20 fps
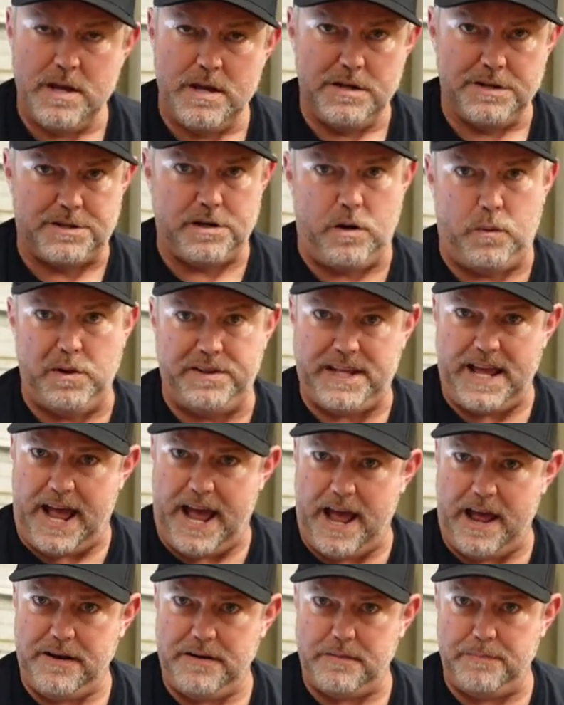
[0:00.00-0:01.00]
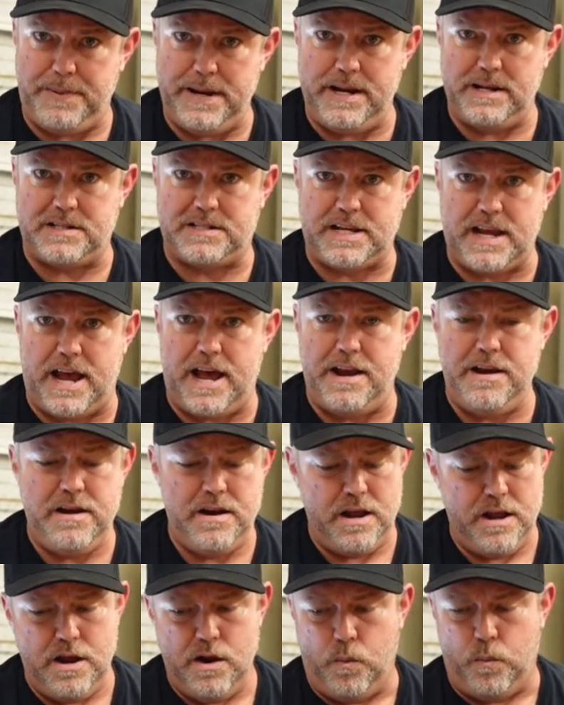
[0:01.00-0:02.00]
so with that being said
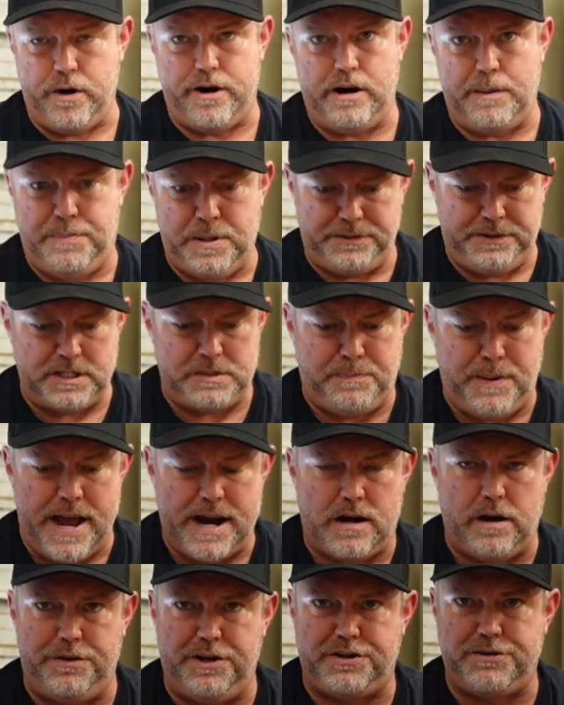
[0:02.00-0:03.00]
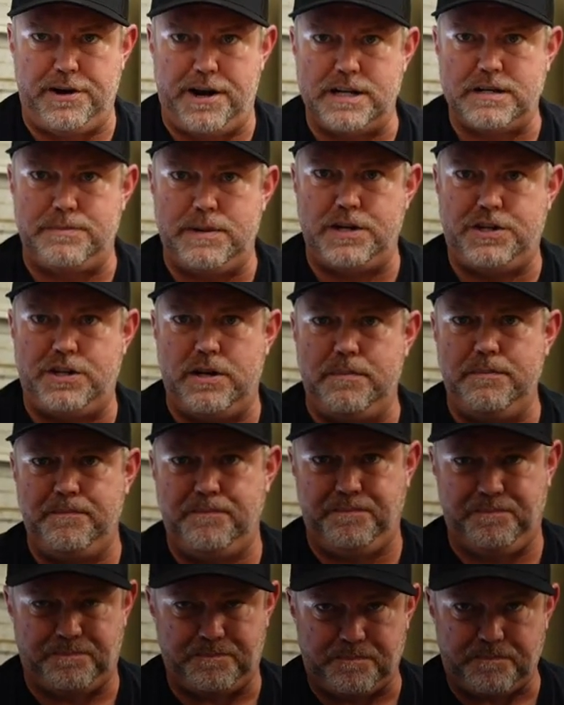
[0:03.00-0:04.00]
we're gonna put this back on the transmission
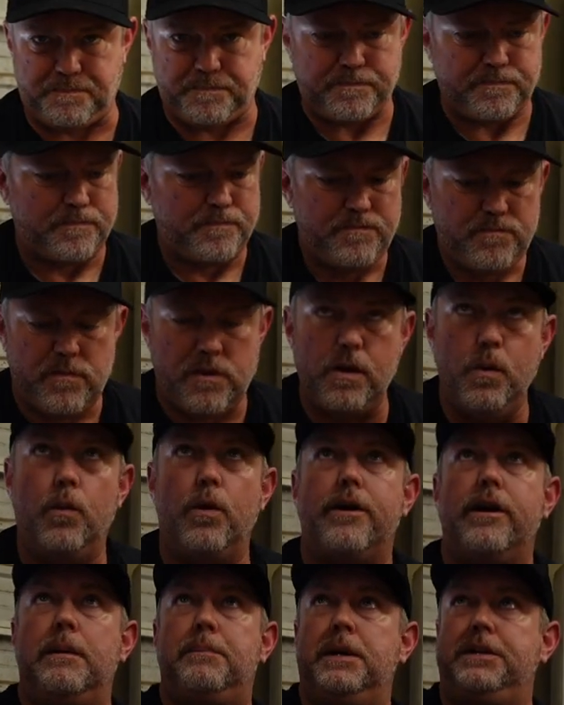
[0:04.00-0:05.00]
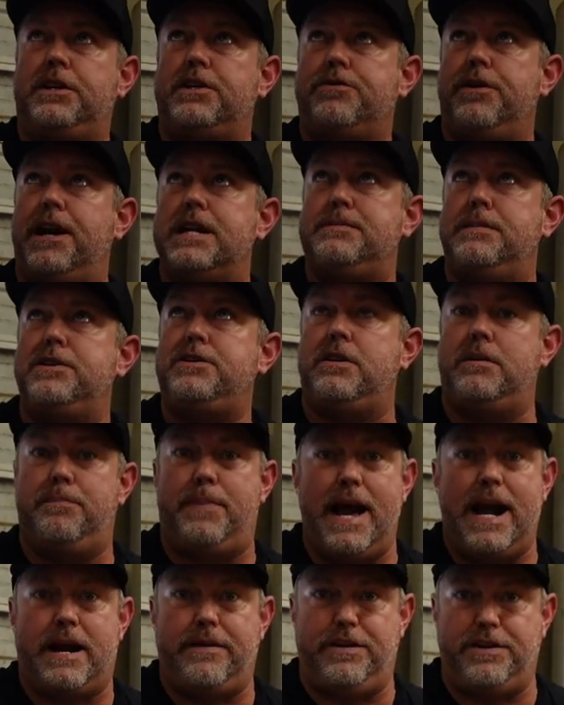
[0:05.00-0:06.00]
we're gonna put the transmission
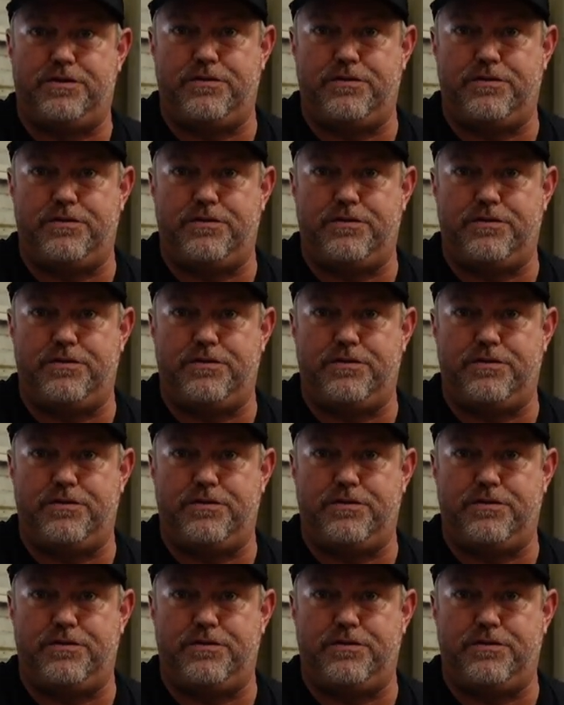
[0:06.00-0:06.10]
back in the